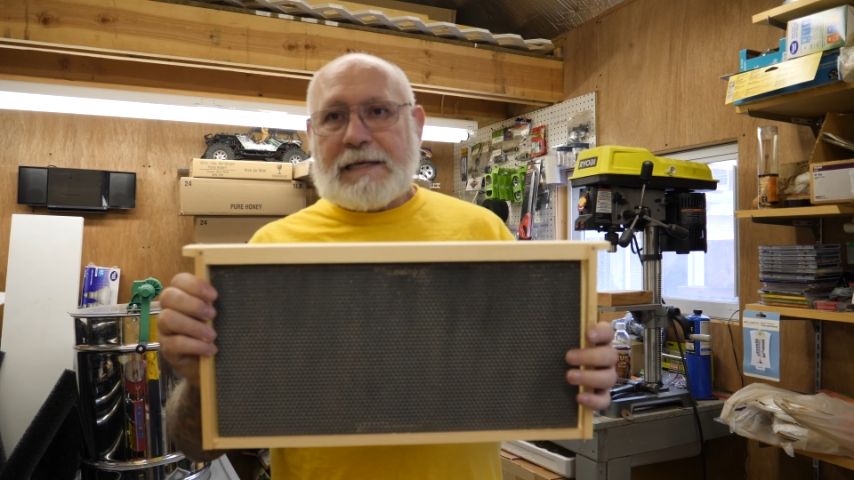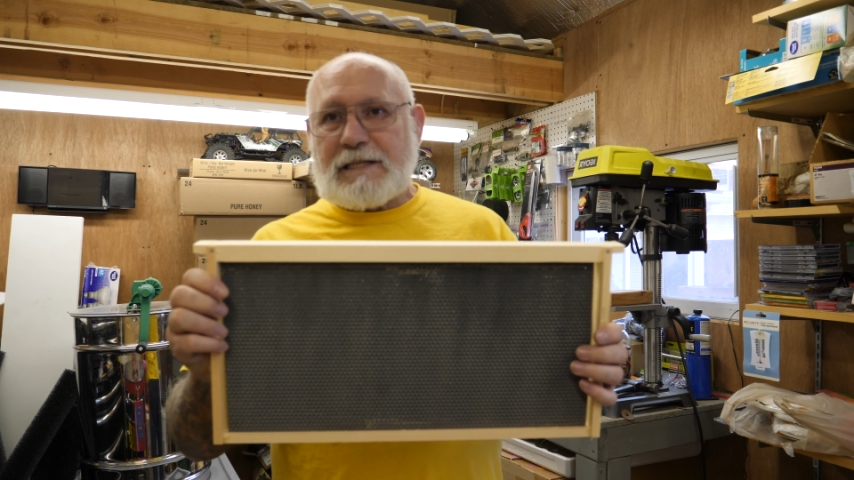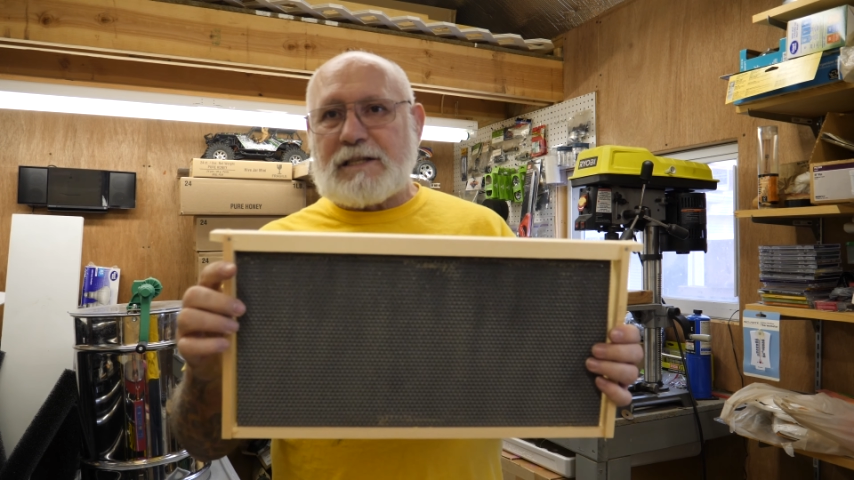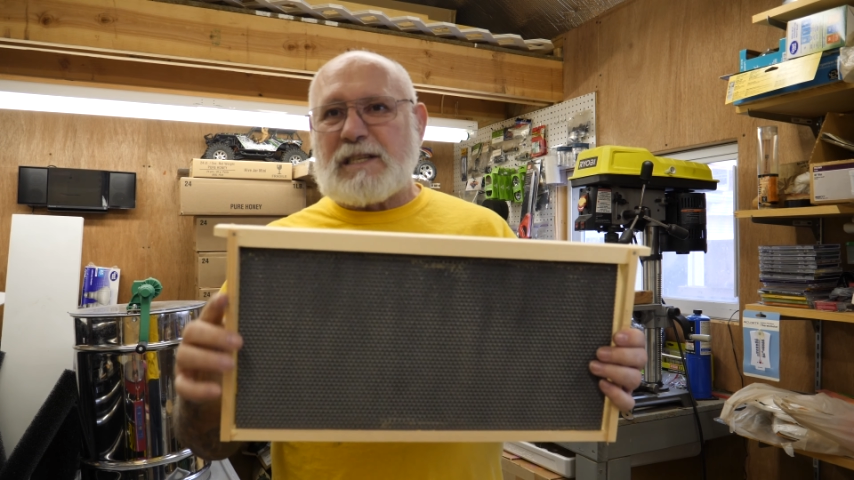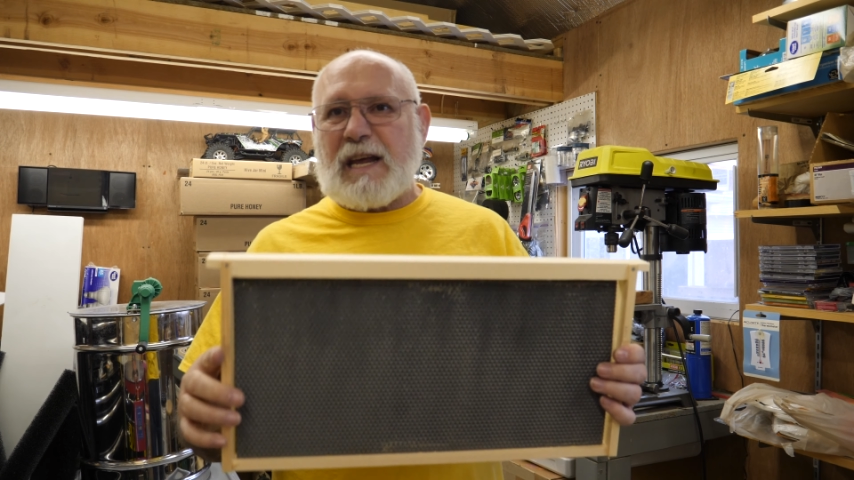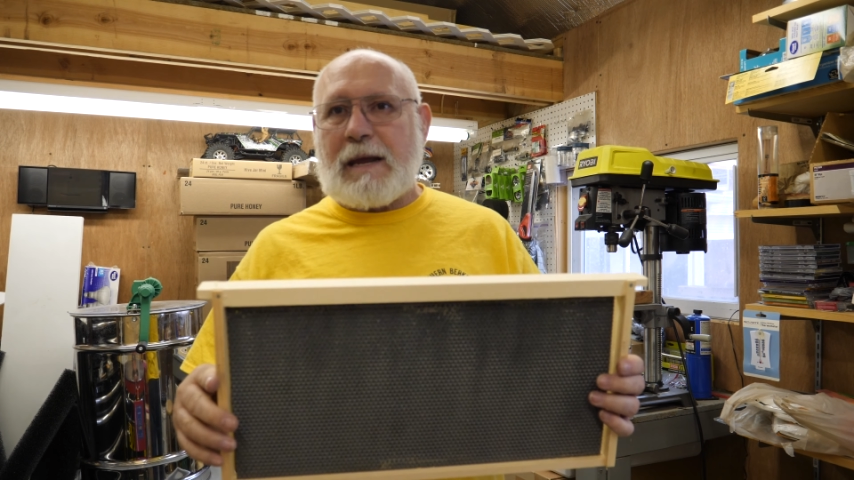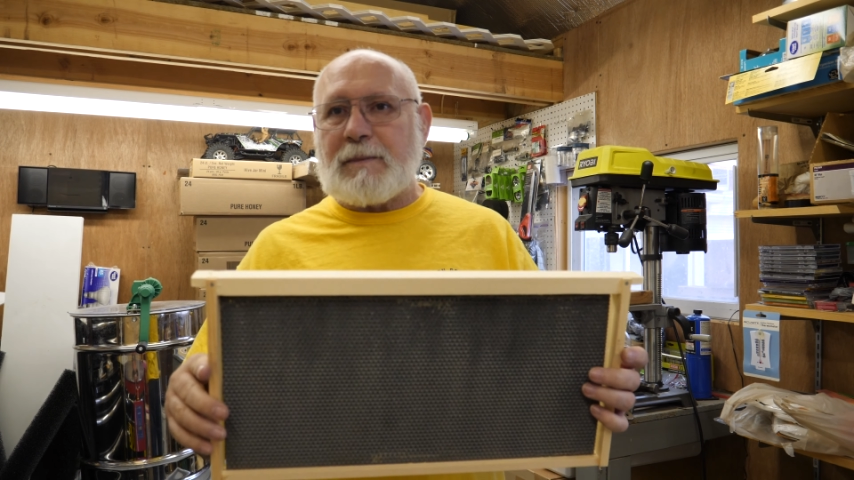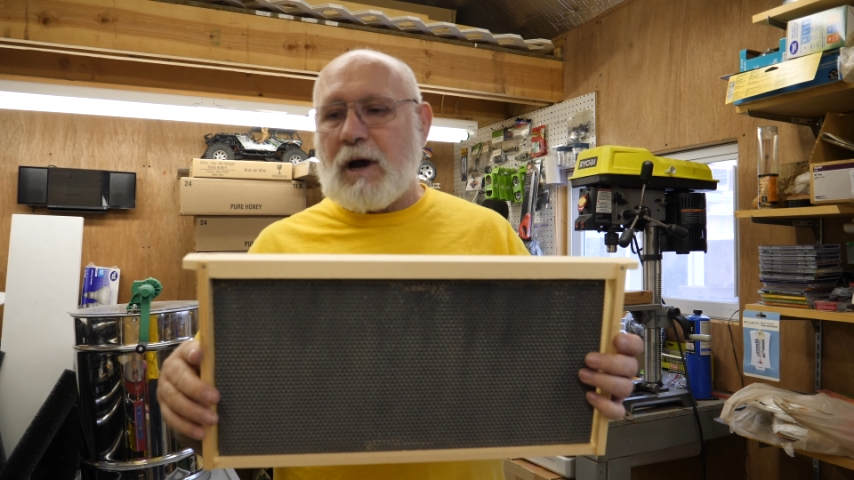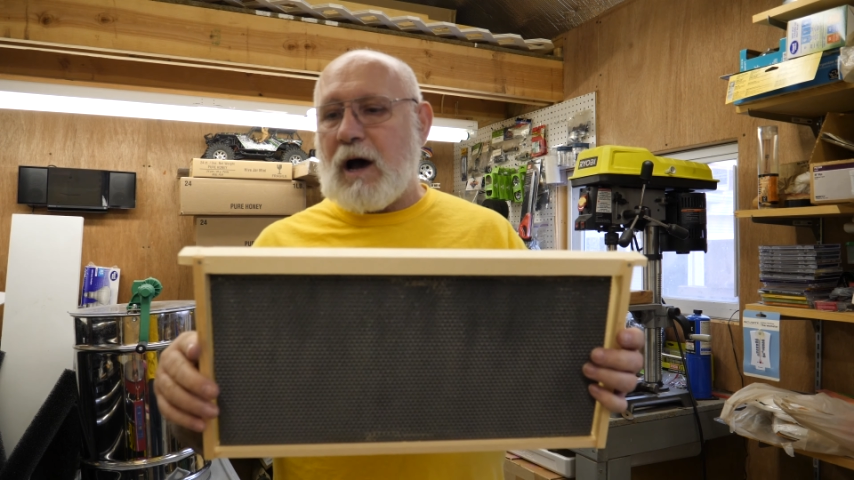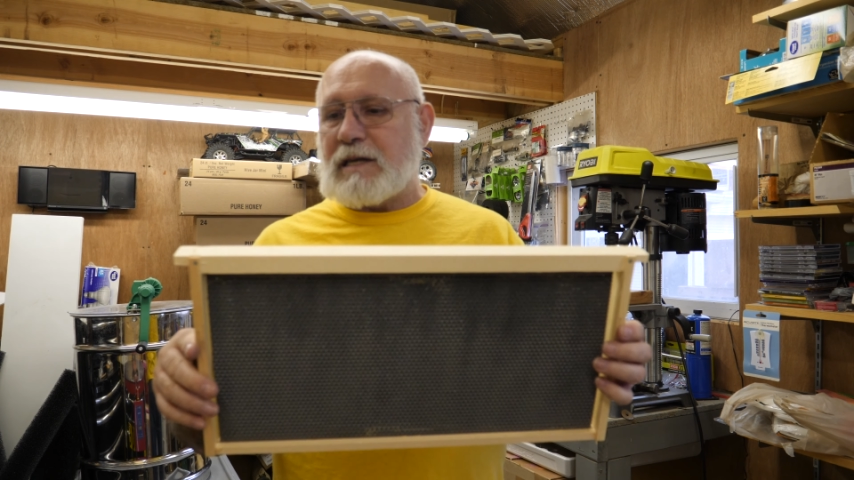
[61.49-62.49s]
is the
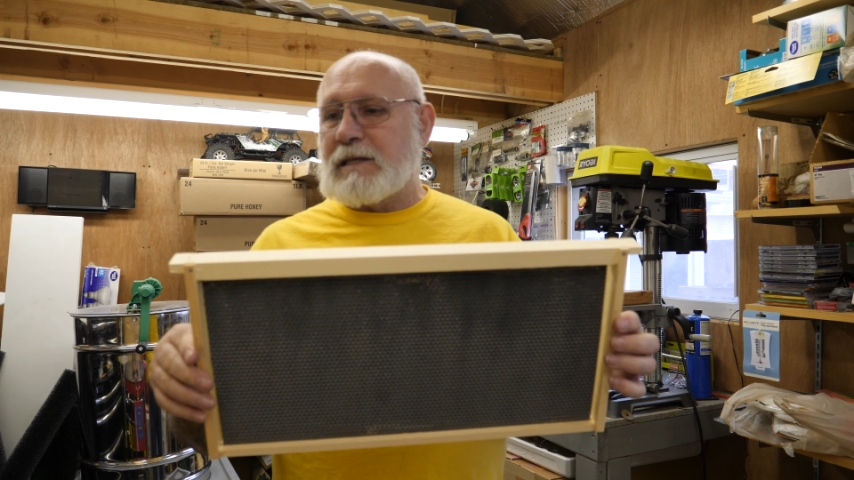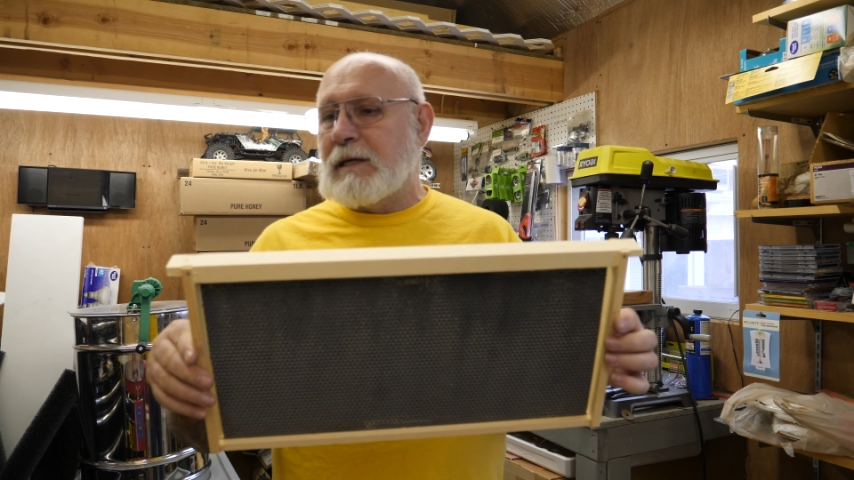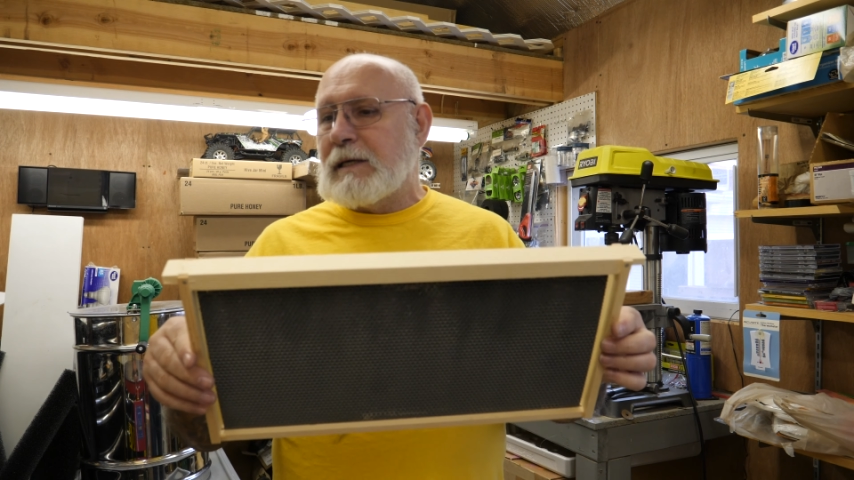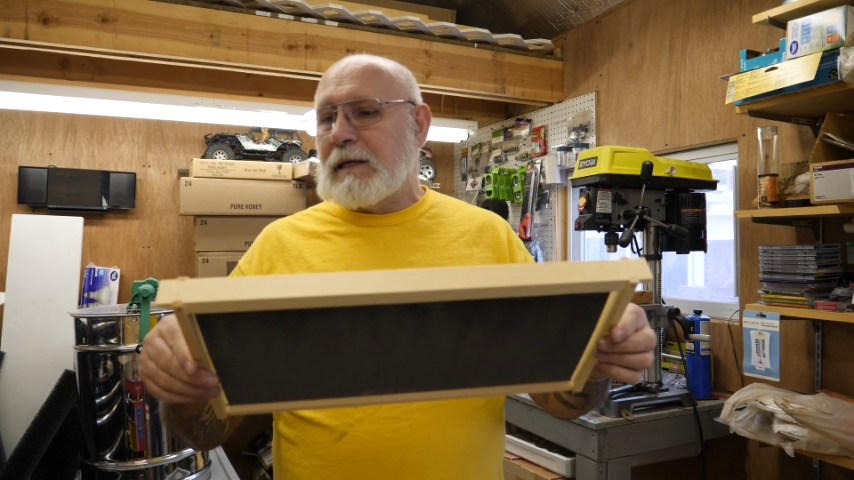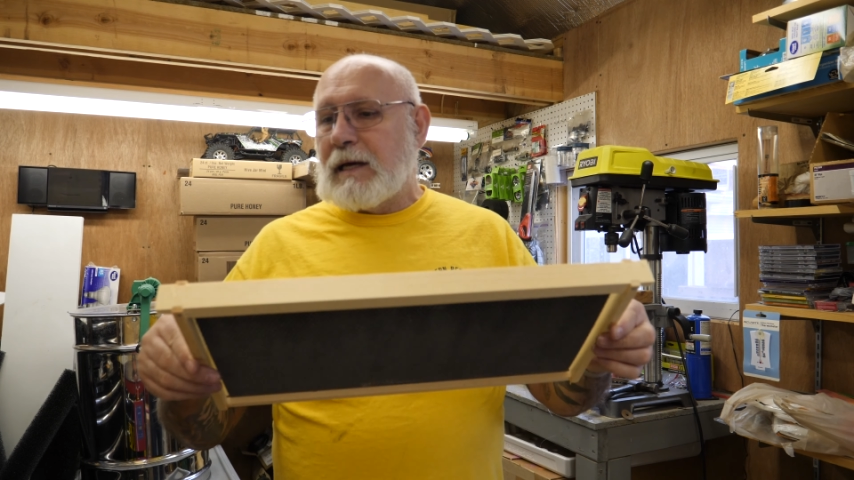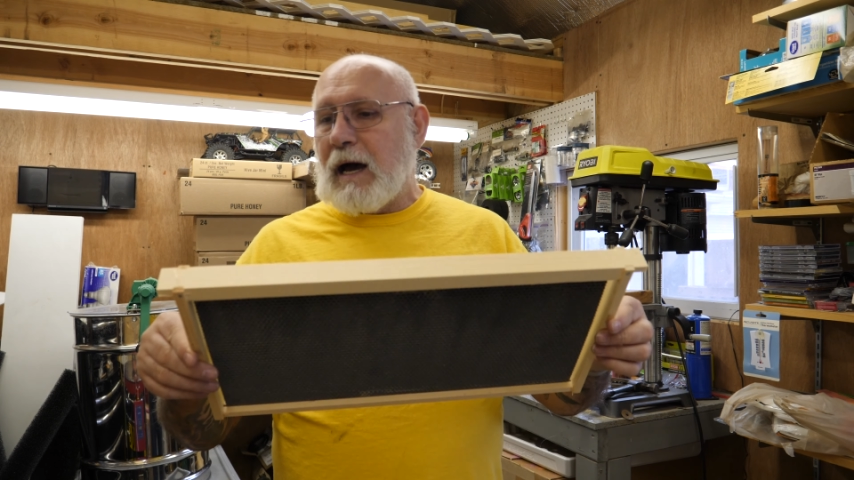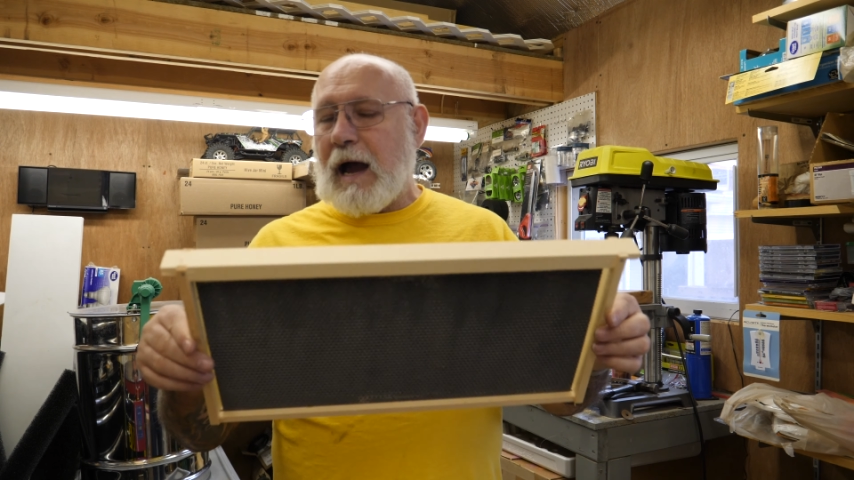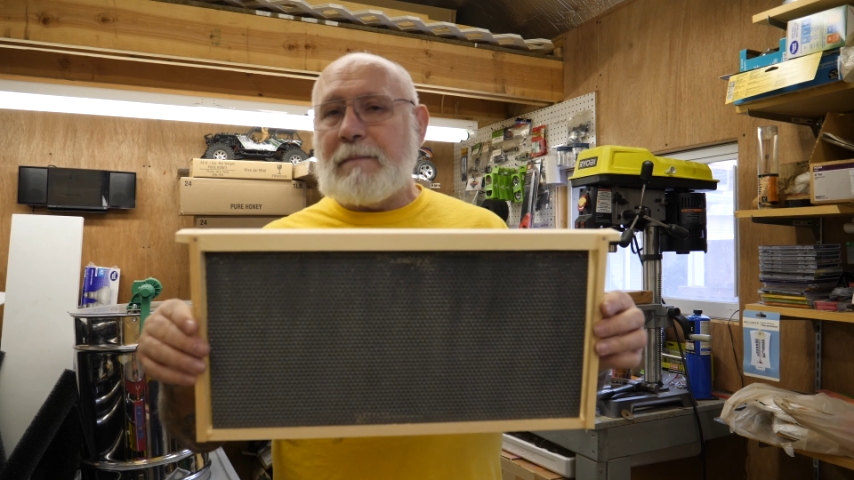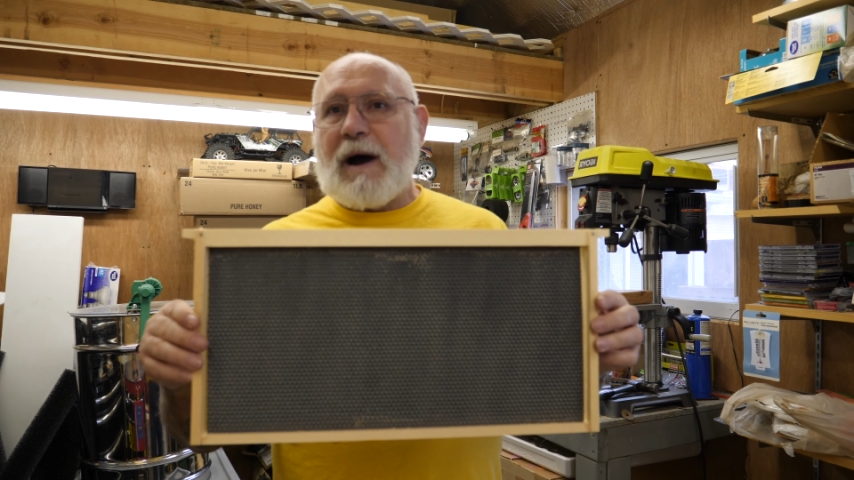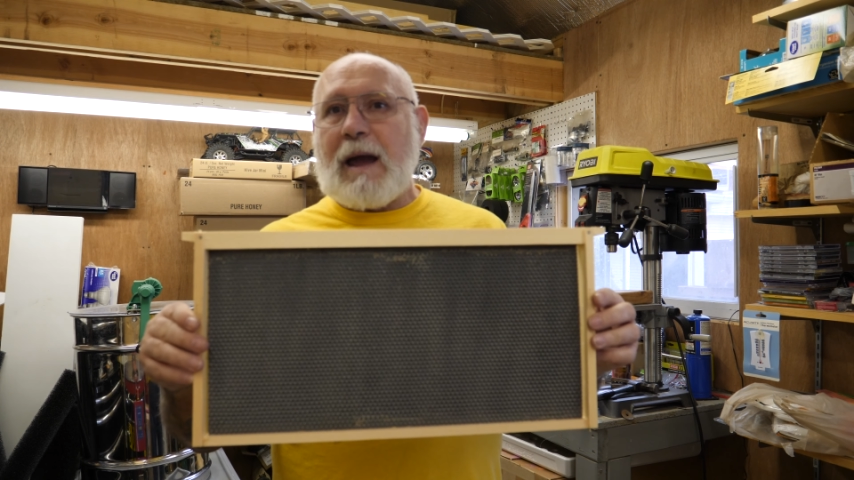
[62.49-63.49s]
same cost.
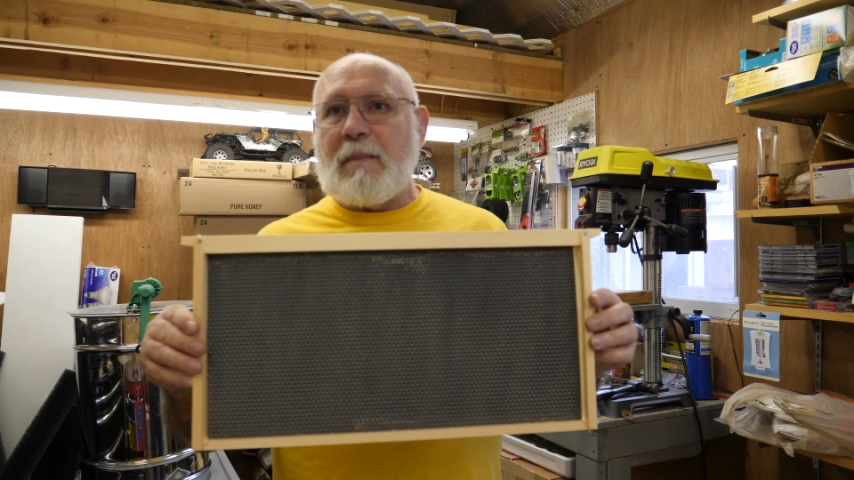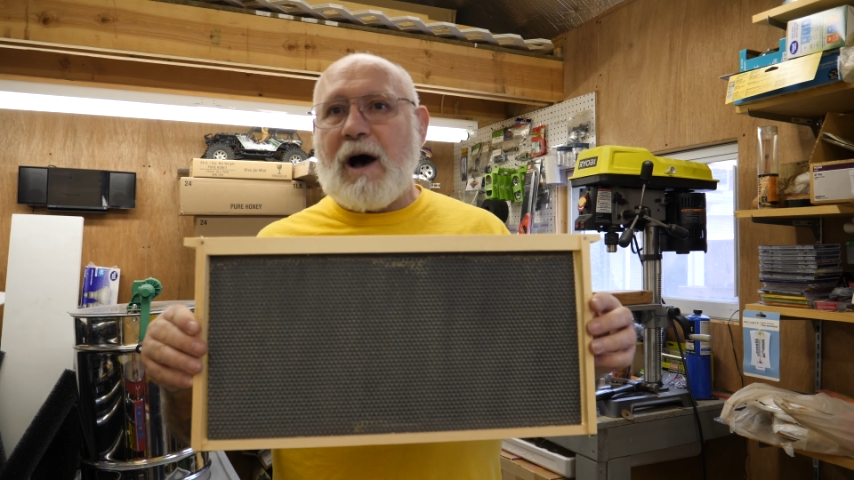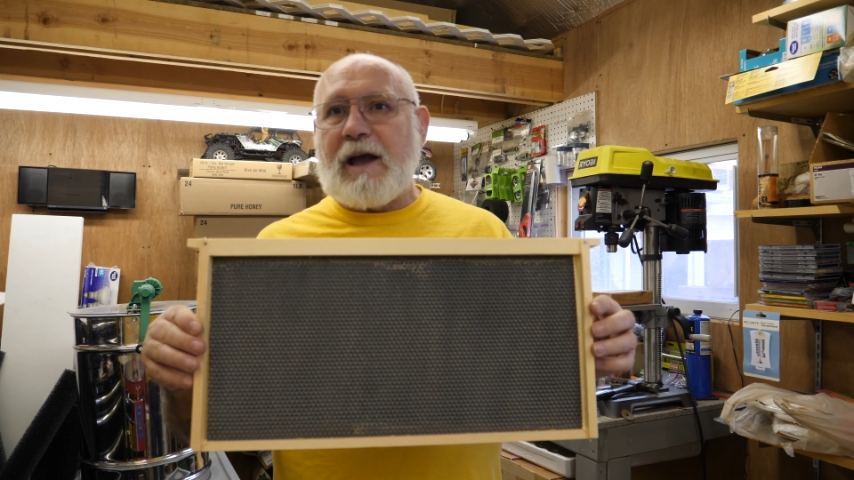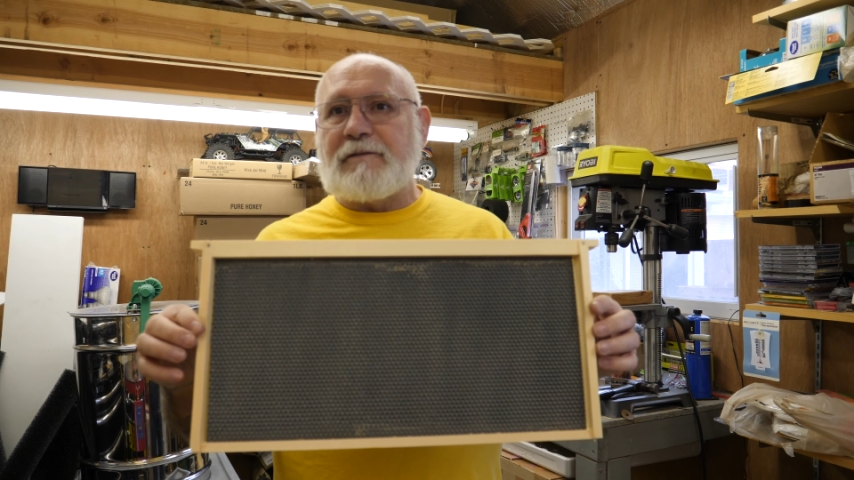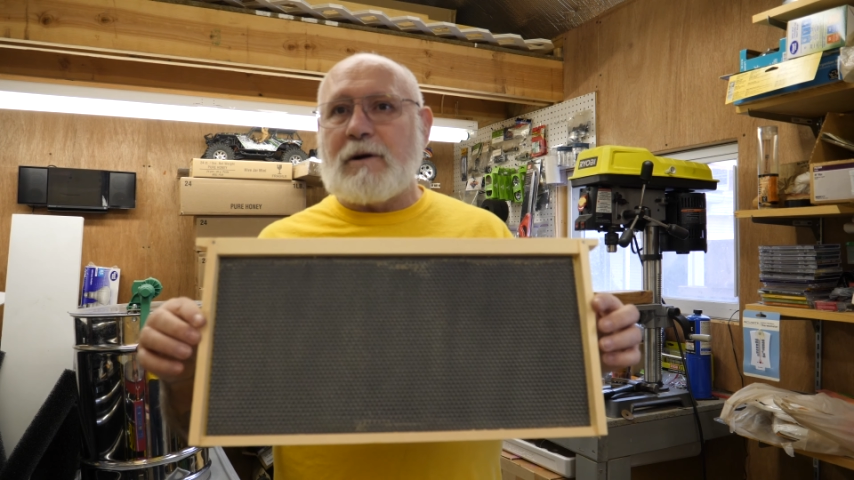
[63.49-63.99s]
I buy mine